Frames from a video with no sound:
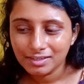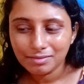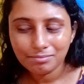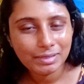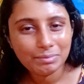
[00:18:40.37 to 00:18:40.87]

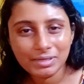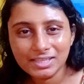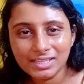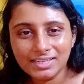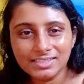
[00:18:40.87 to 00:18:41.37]
Maybe
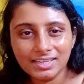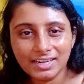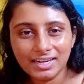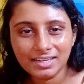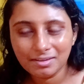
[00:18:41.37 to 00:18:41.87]
there is a
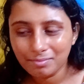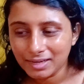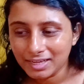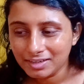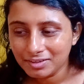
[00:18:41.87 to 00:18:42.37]
greater
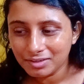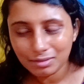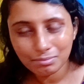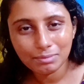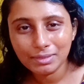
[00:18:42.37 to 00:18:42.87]
plan, or
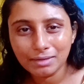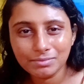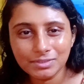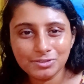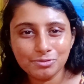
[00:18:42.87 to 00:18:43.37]
maybe I'm
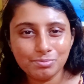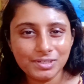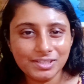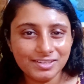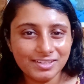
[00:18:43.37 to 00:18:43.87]
just stupid.